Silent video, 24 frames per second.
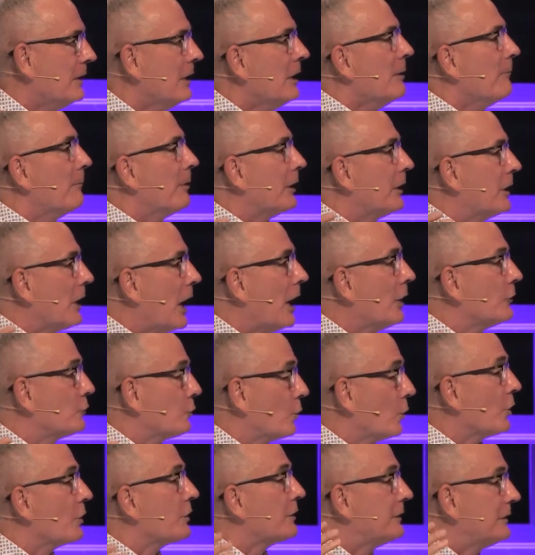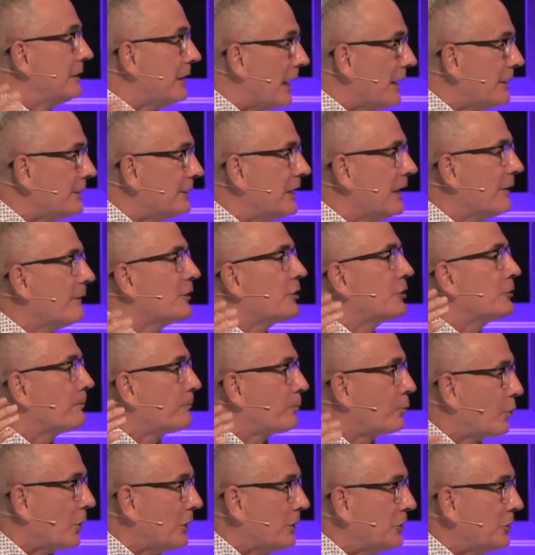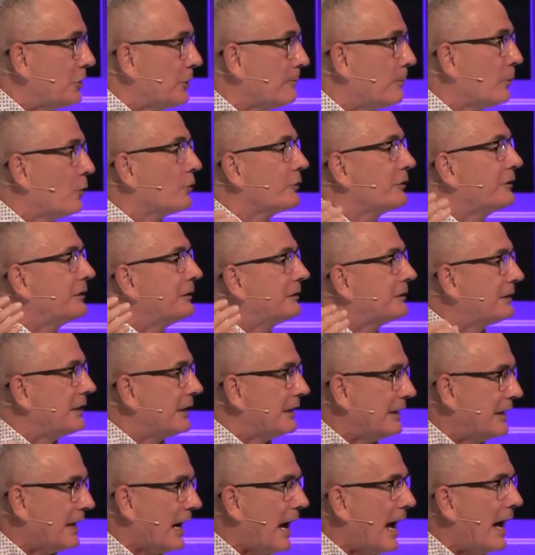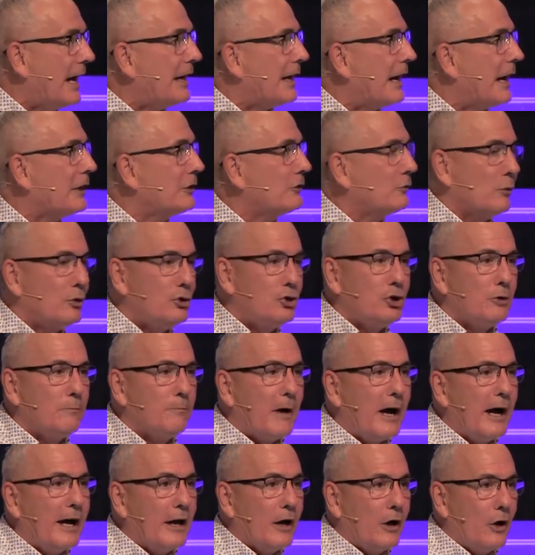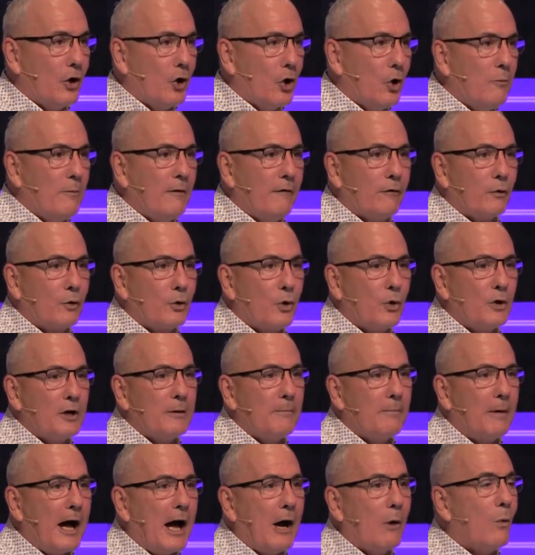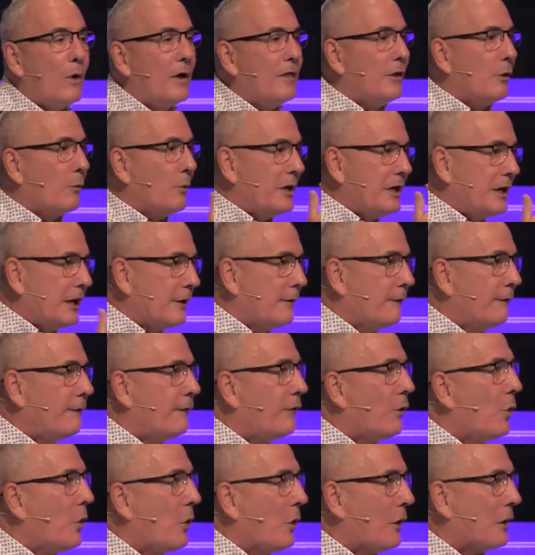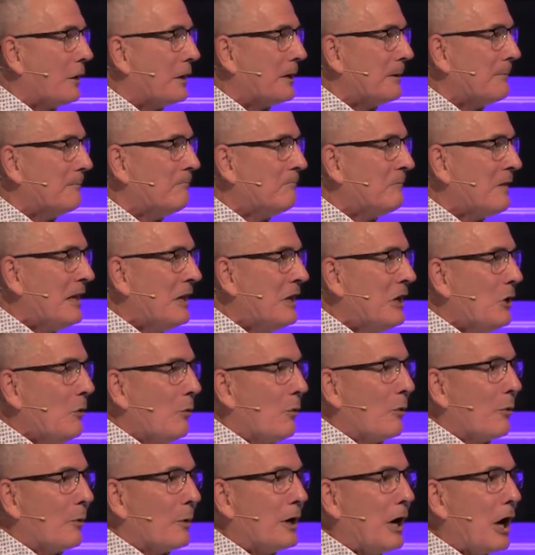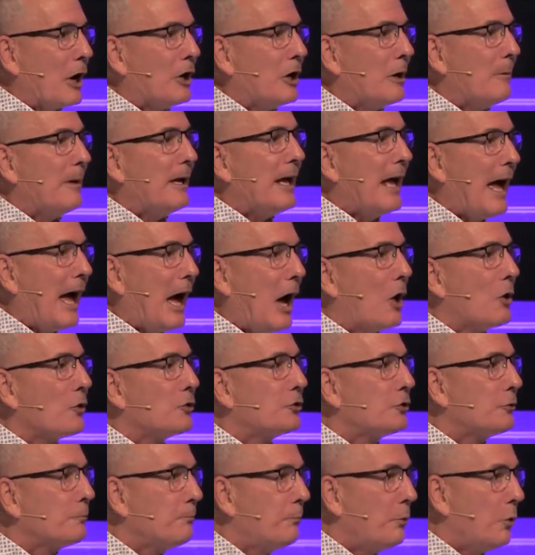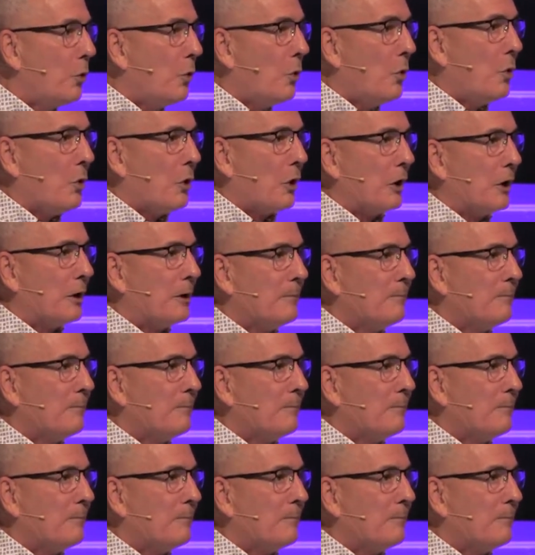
But God's word does give us principles to guide us. We should buy a home if we're going to buy one that we can afford, where we're not going to be house poor,